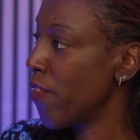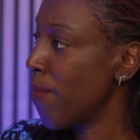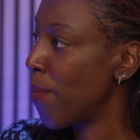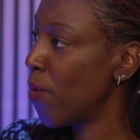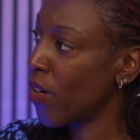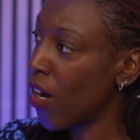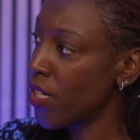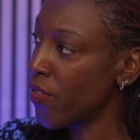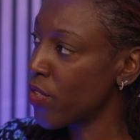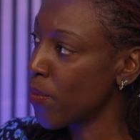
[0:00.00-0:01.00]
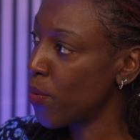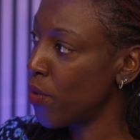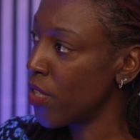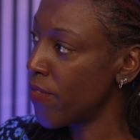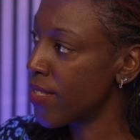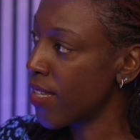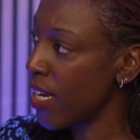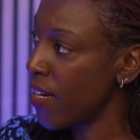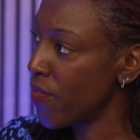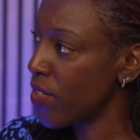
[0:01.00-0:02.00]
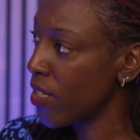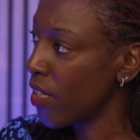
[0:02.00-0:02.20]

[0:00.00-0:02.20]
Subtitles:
remember what kind of support you received?